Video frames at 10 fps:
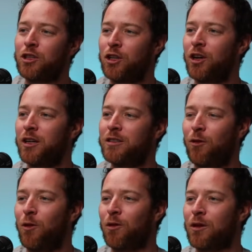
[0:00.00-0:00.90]
good
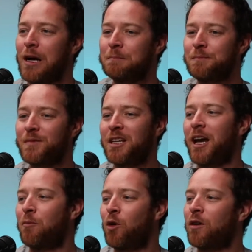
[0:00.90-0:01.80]
for,
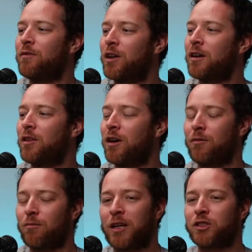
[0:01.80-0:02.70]
more of the
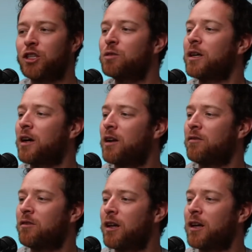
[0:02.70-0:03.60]
rescuing kind of
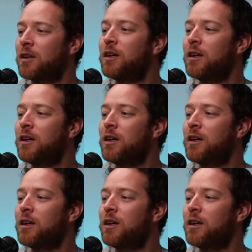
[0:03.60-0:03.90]
thing.